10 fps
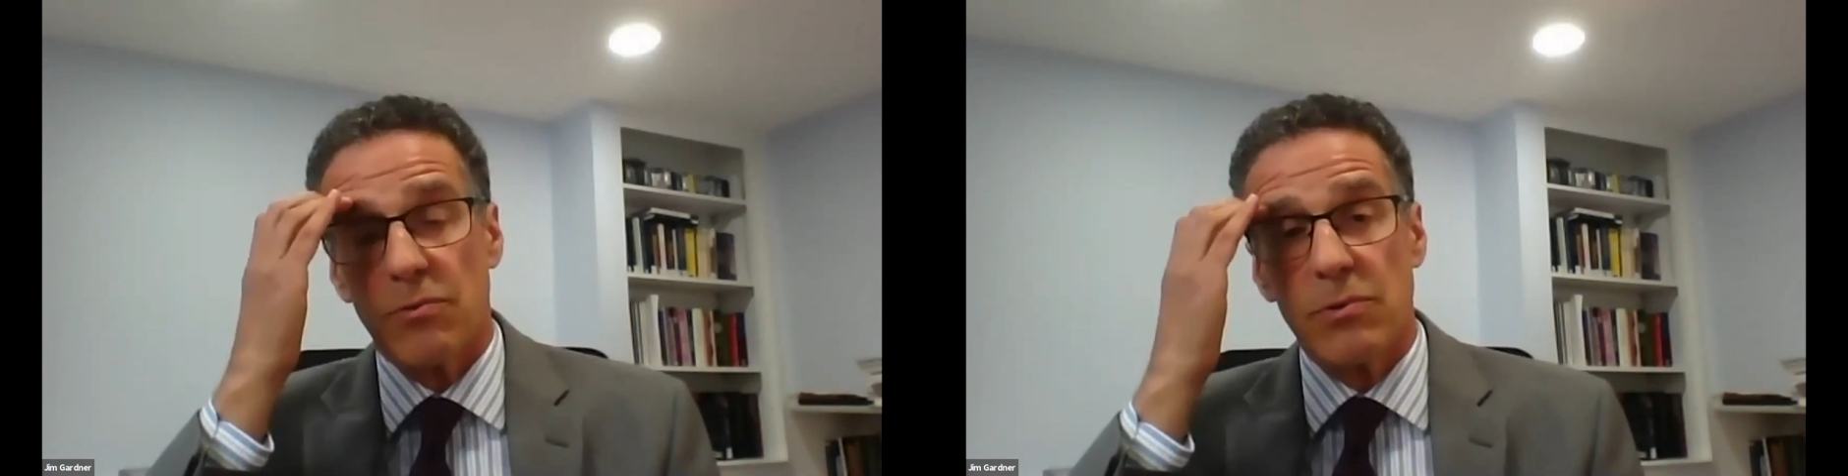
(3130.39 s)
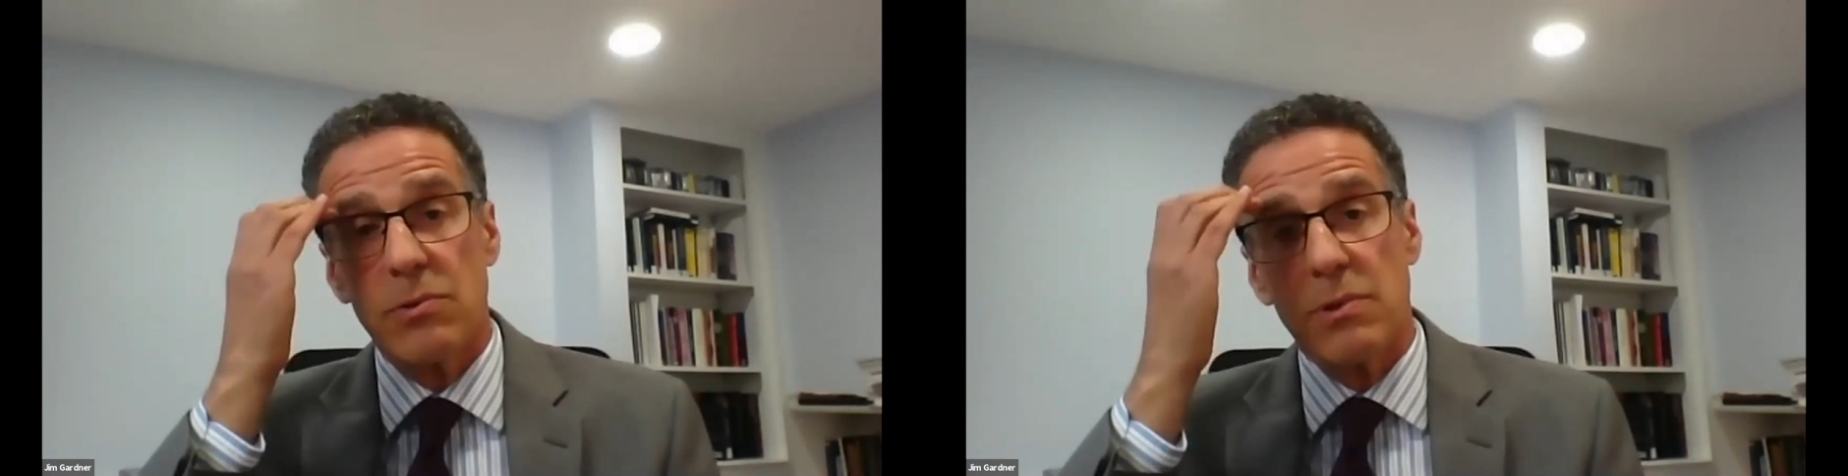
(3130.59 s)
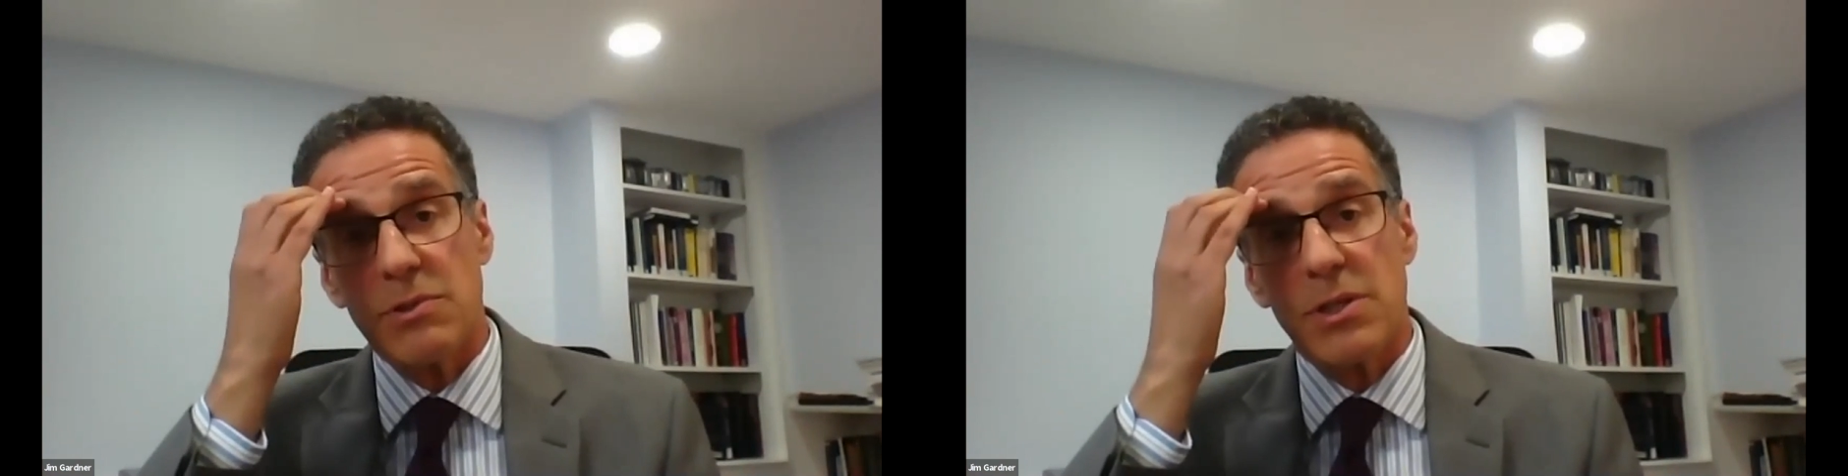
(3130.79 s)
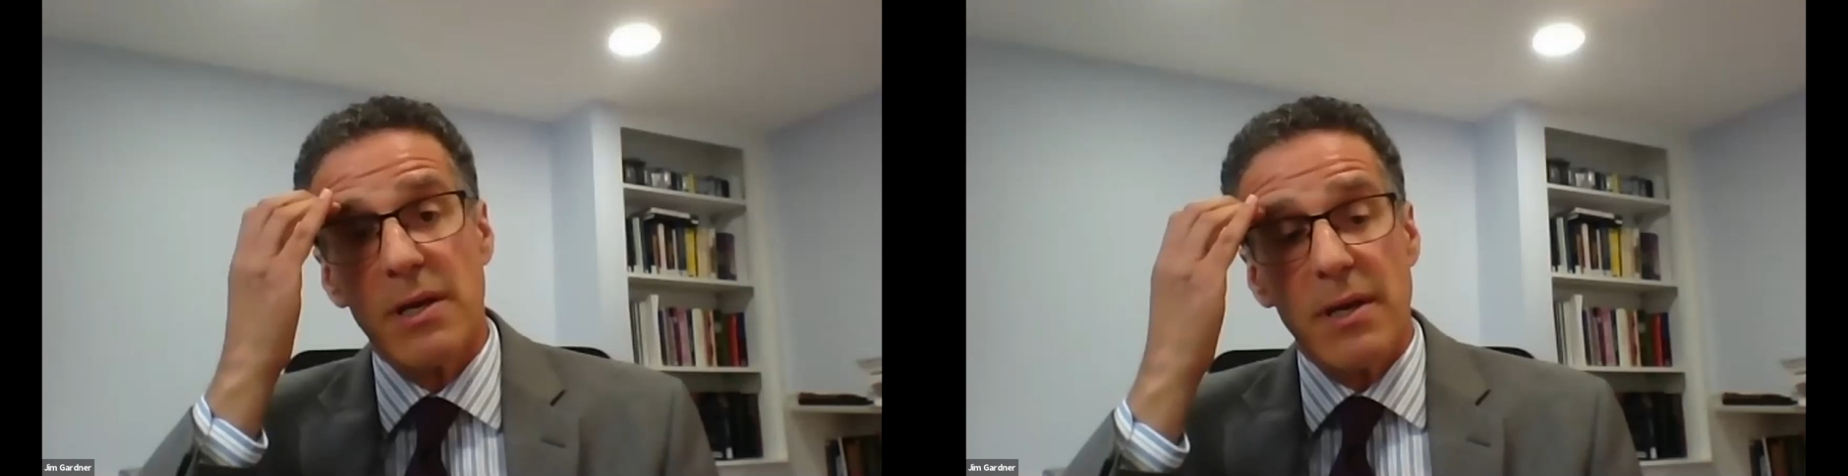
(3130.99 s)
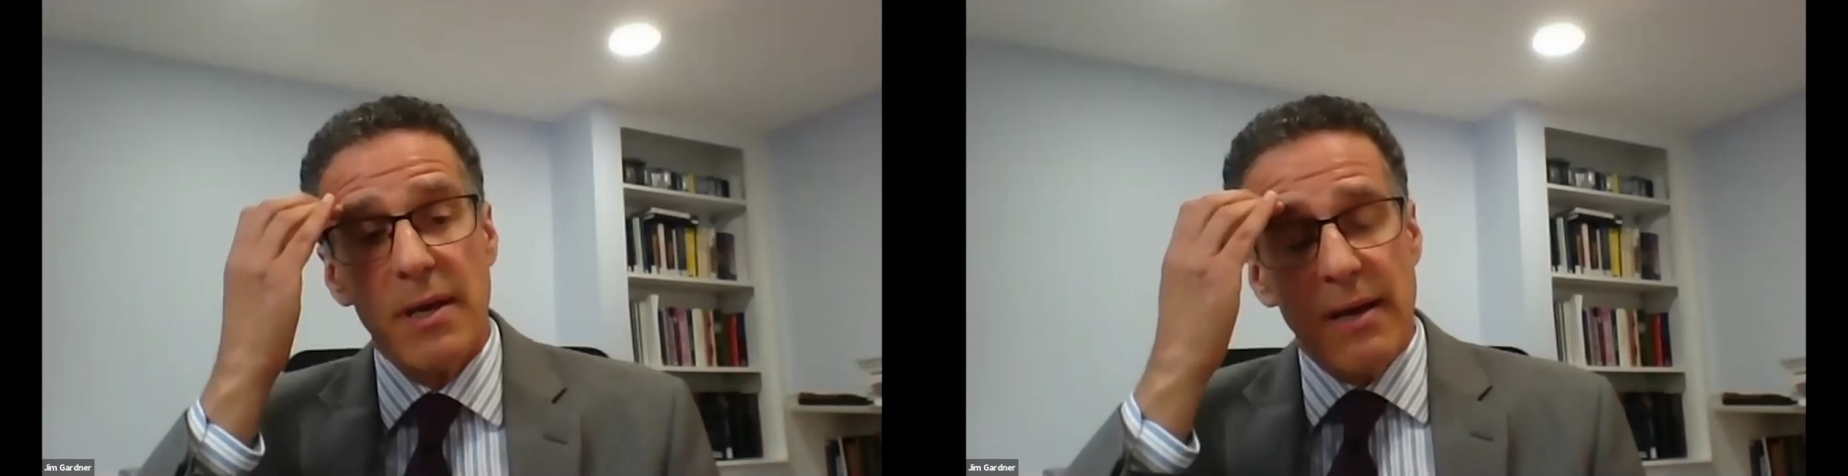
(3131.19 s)
rules.
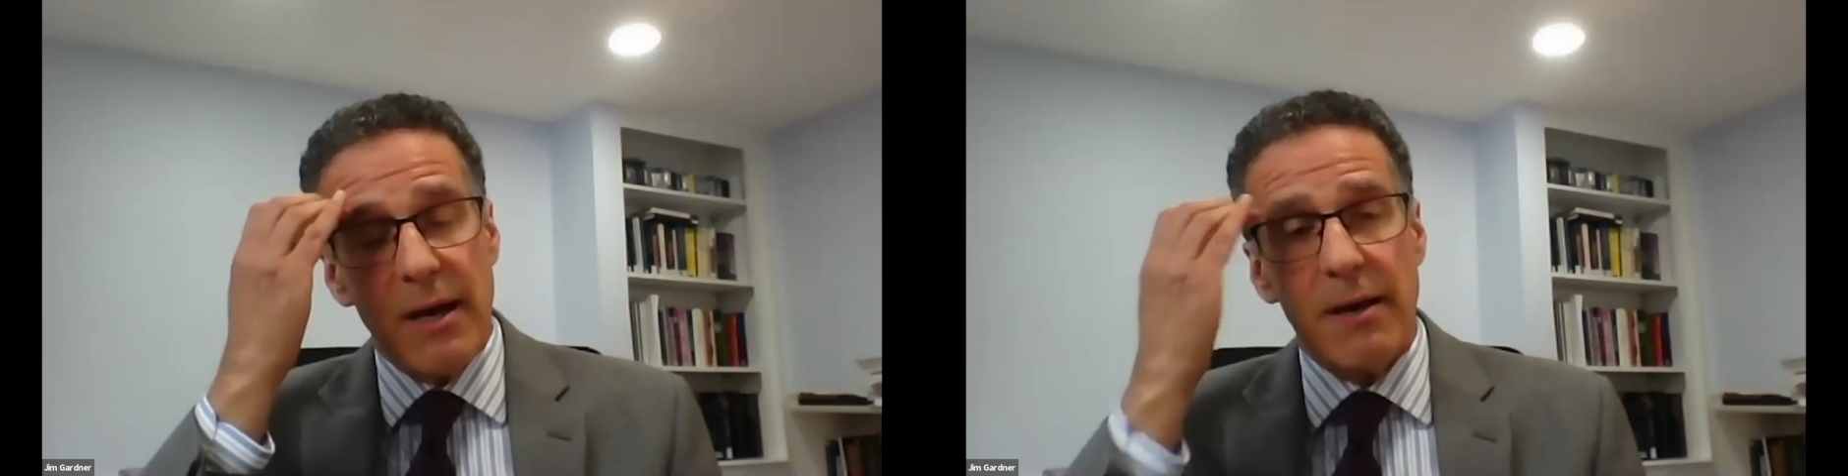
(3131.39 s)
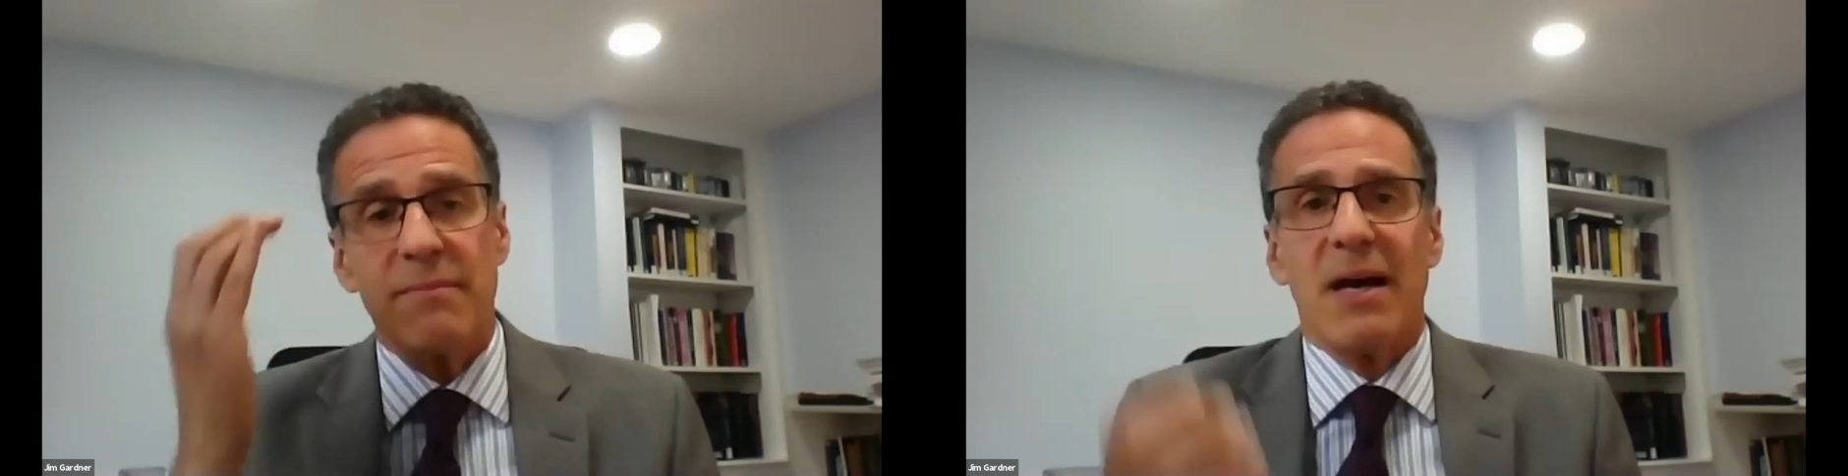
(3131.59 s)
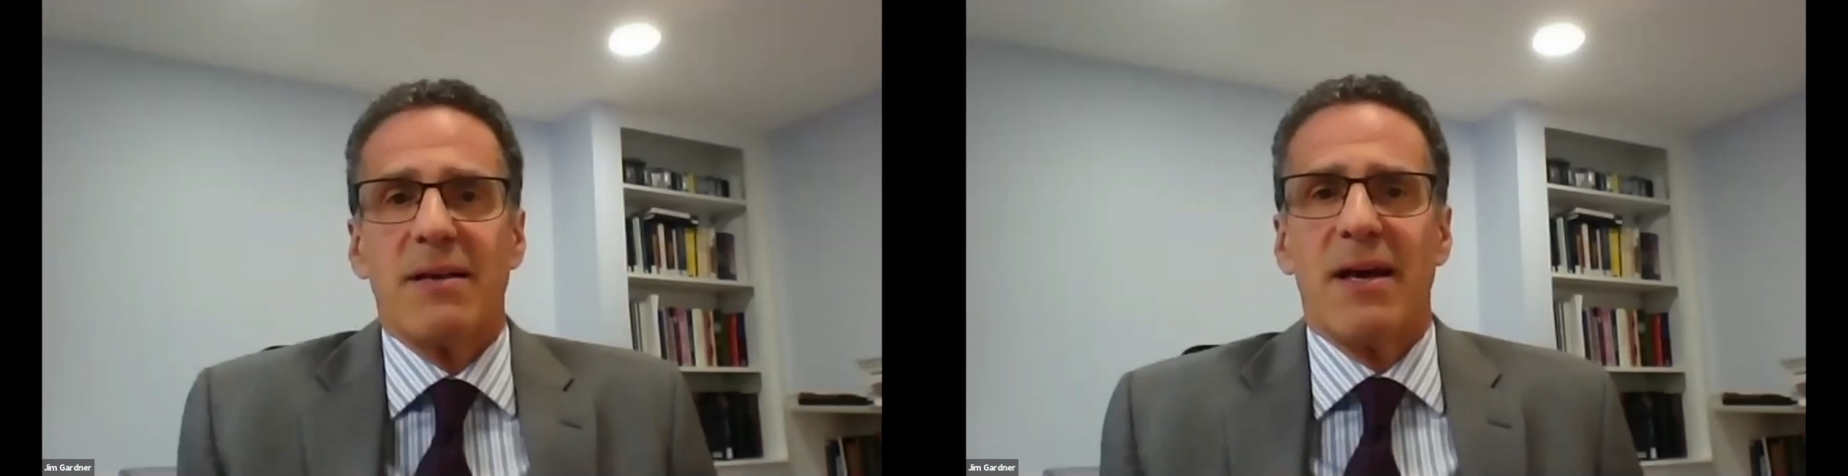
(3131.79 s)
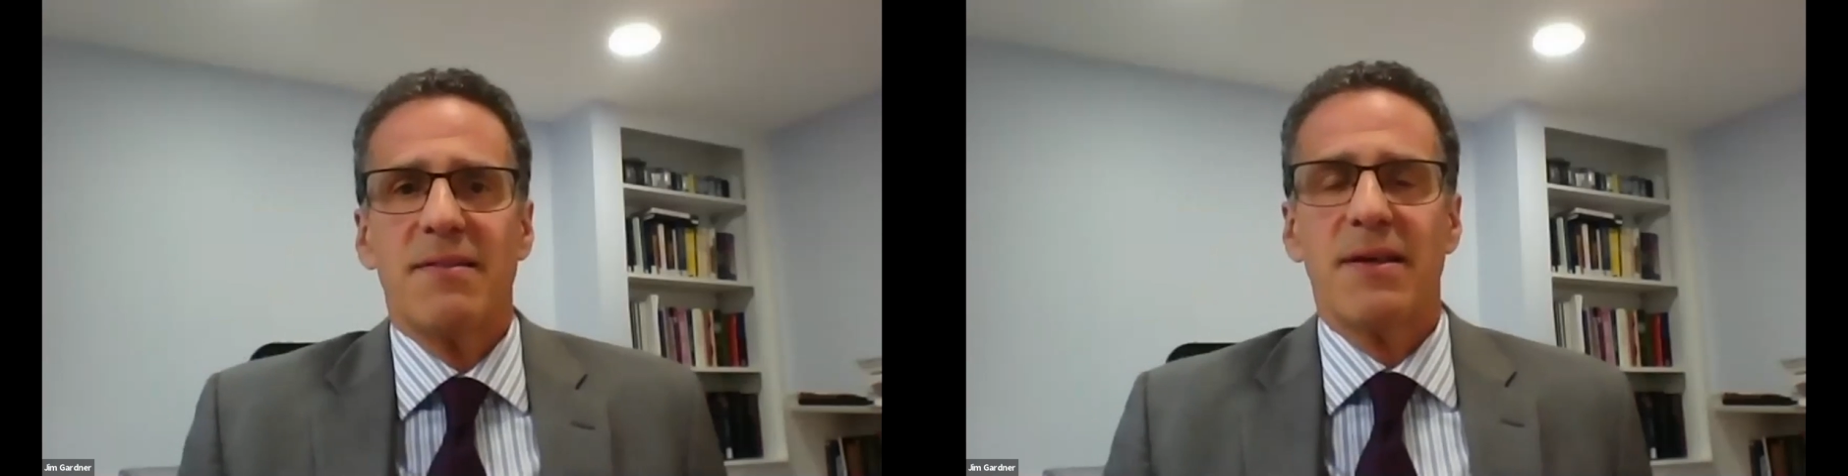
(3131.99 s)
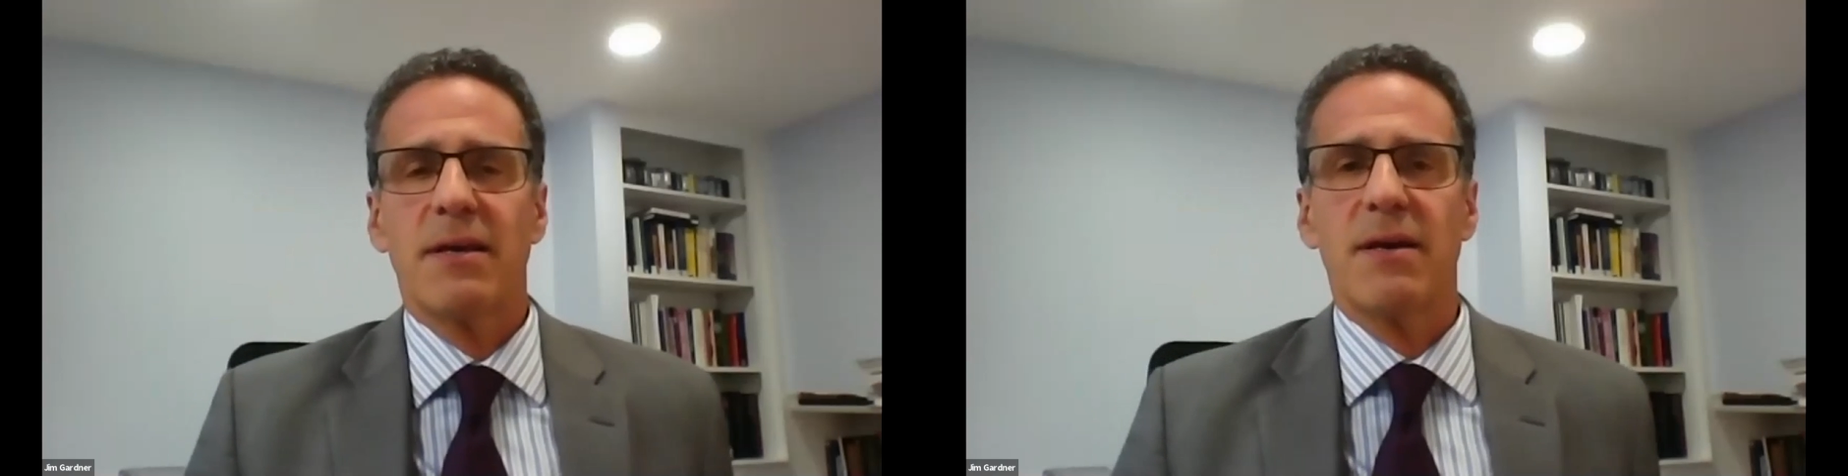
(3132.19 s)
I
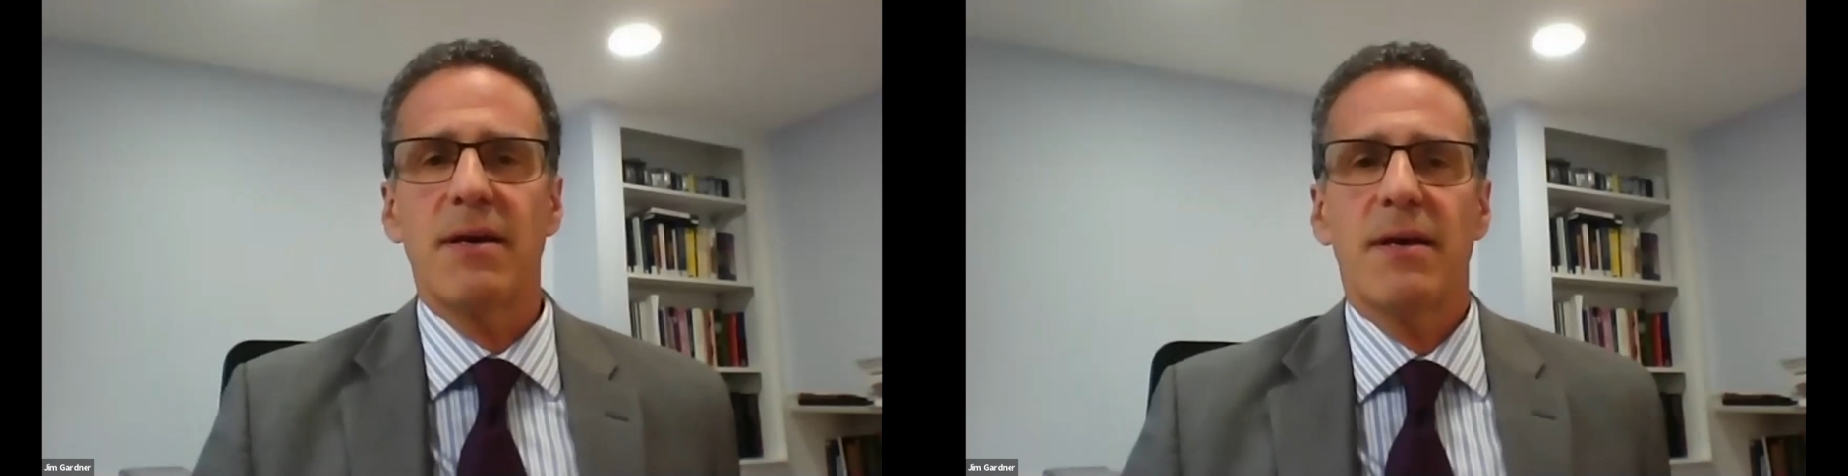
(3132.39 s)
think,